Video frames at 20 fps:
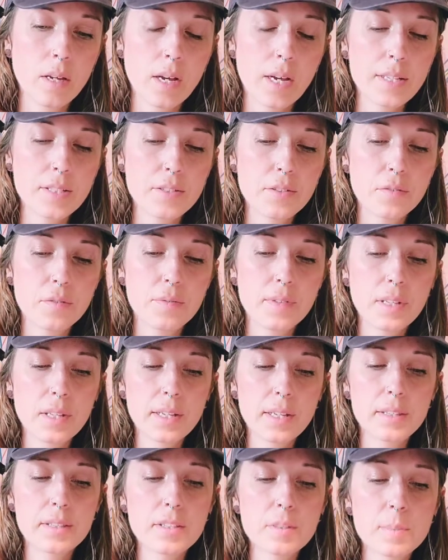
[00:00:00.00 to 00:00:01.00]
I do feel
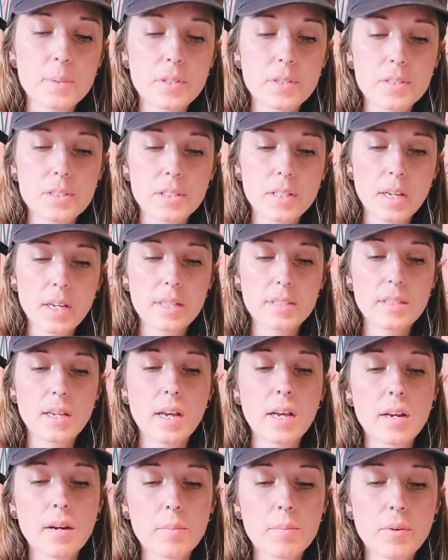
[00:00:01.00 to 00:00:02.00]
like this person has
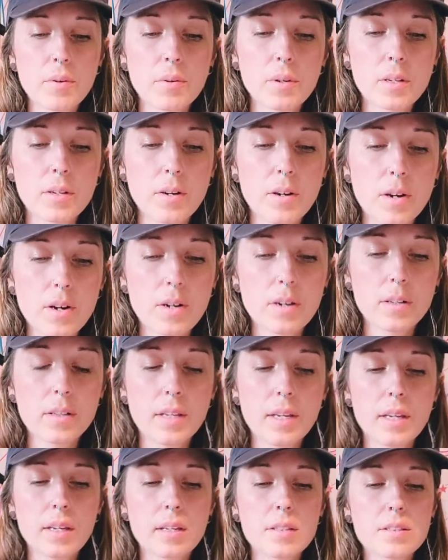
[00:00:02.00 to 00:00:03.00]
had a broken heart.
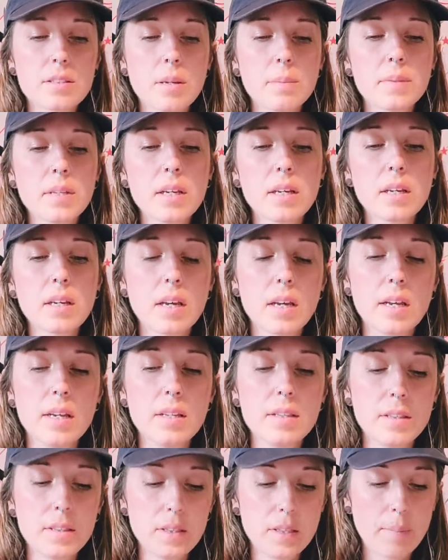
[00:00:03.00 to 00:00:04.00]
Like, something
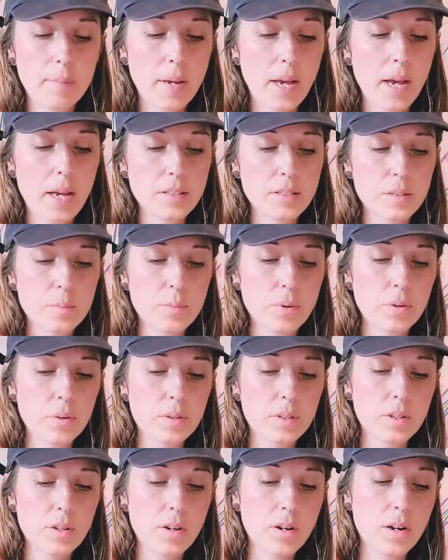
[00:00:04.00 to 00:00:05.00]
in the past broke
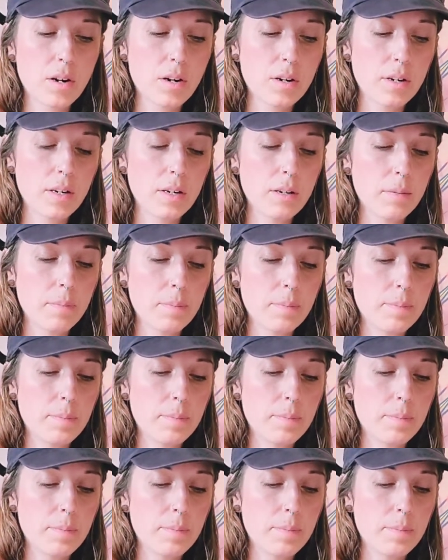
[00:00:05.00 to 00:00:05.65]
their heart in a